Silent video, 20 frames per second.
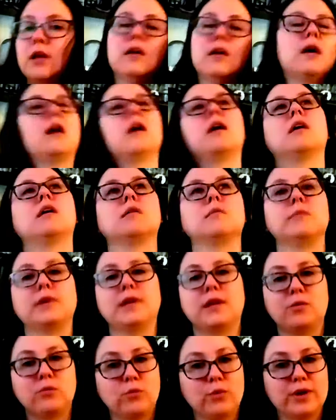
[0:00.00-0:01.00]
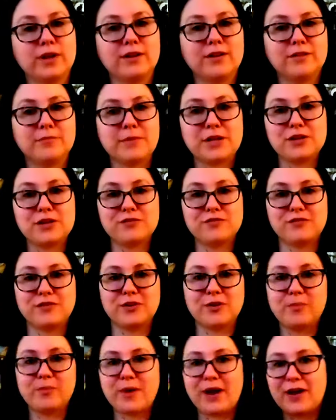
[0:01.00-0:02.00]
It will make you
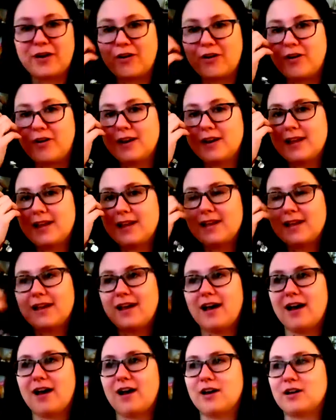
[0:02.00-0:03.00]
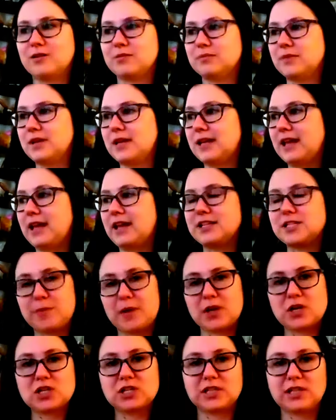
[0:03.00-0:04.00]
feel better,
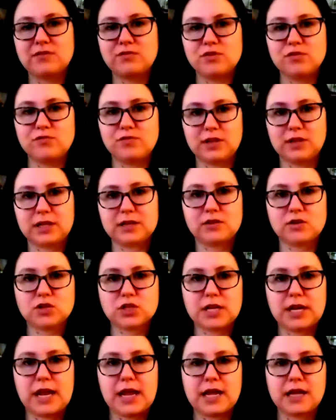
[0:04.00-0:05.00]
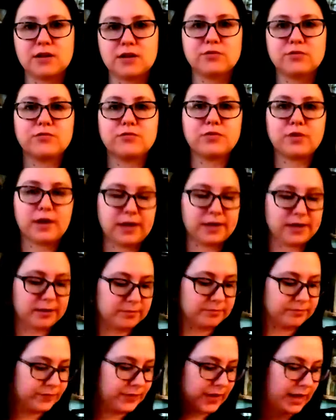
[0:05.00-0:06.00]
especially if you feel like there's a negative
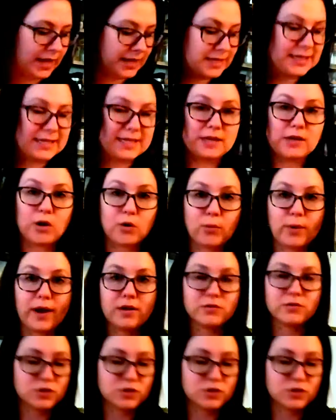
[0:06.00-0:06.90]
entity around